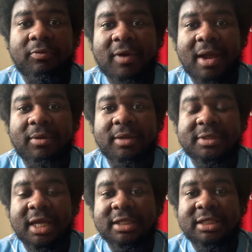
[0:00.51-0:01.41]
Ryan Williams
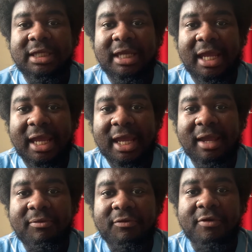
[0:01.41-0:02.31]
FC
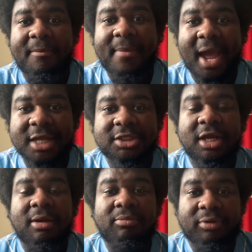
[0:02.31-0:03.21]
here with your match
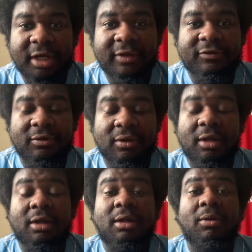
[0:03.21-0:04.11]
preview.
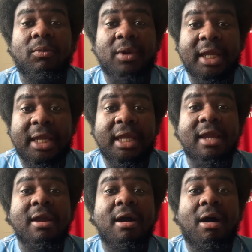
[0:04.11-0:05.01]

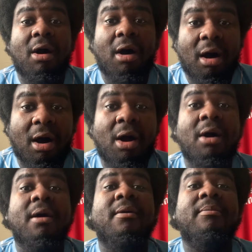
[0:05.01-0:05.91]
We are
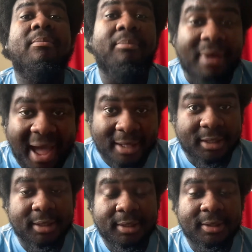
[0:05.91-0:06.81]

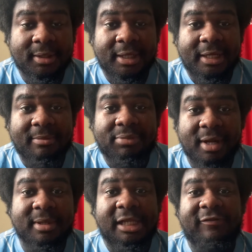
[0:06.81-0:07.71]
back.
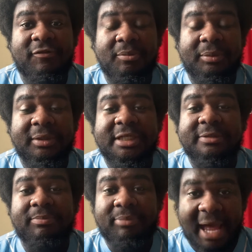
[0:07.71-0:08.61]
Premier League football is
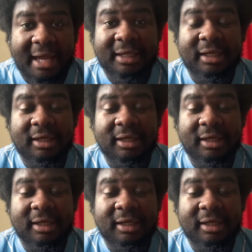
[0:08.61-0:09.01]
back.